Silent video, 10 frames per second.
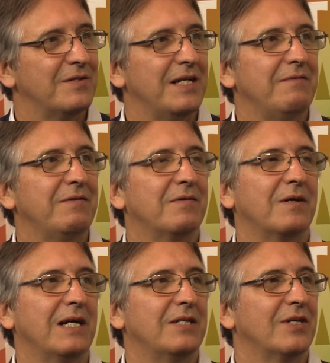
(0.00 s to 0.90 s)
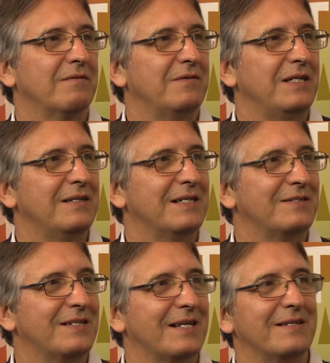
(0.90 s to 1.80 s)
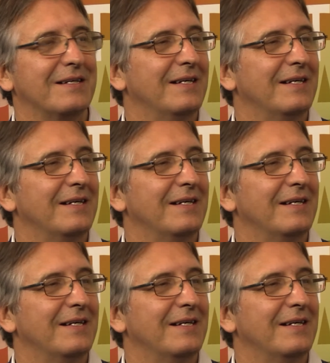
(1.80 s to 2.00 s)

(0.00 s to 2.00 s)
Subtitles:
Then if you've got HIV, there's another